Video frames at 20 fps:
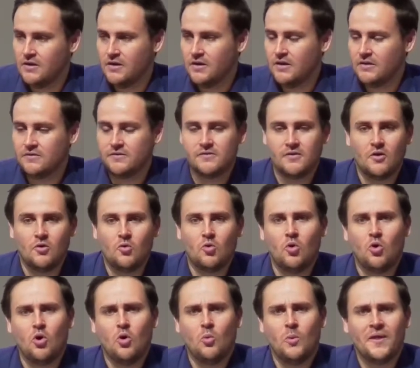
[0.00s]
And
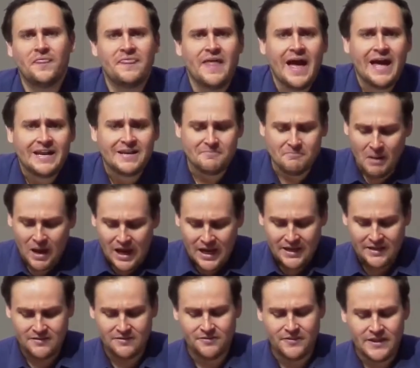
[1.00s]
so, with that in
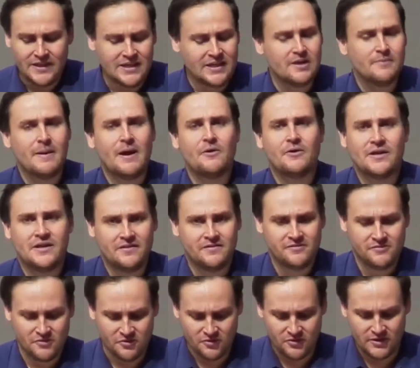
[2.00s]
mind, thinking about
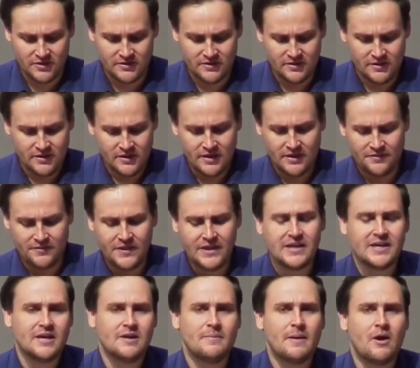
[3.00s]
Easter and
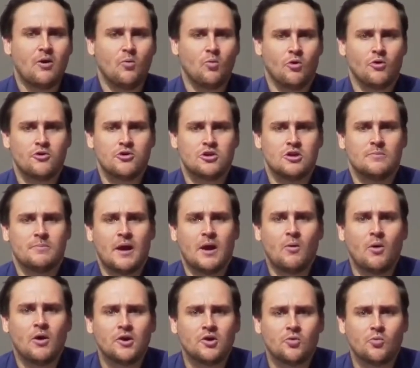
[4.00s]
thinking about worship, I
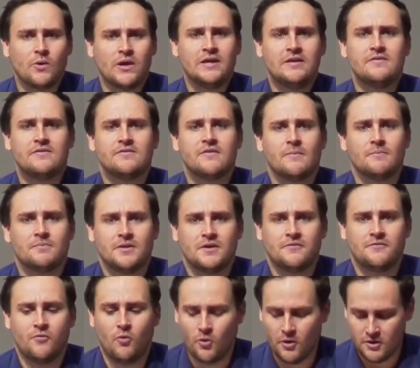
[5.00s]
want to read something
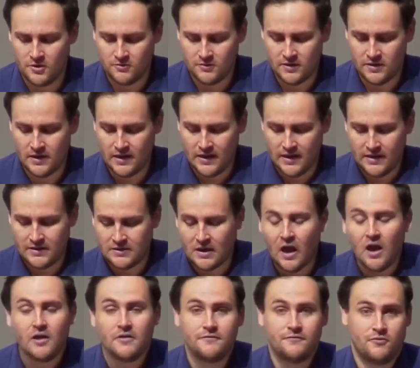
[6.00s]
for you today,
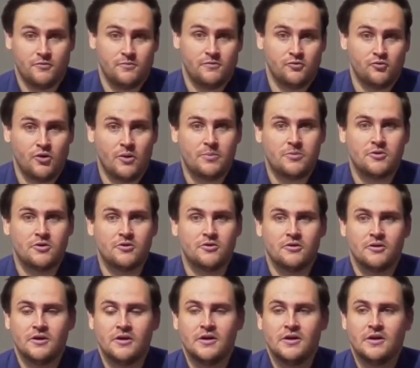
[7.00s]
not from Scripture,
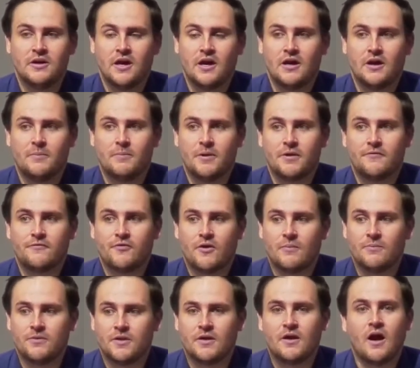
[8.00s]
but
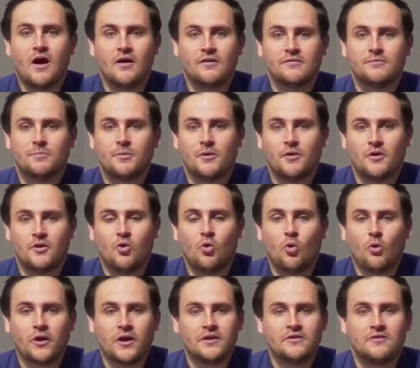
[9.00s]
from the Gospel
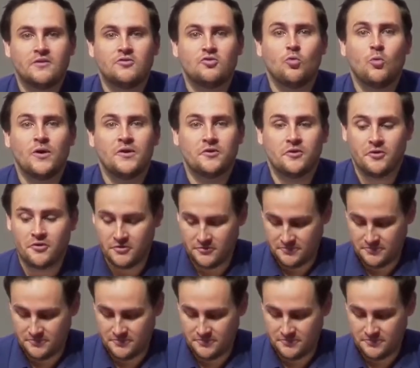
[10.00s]
according to Twitter.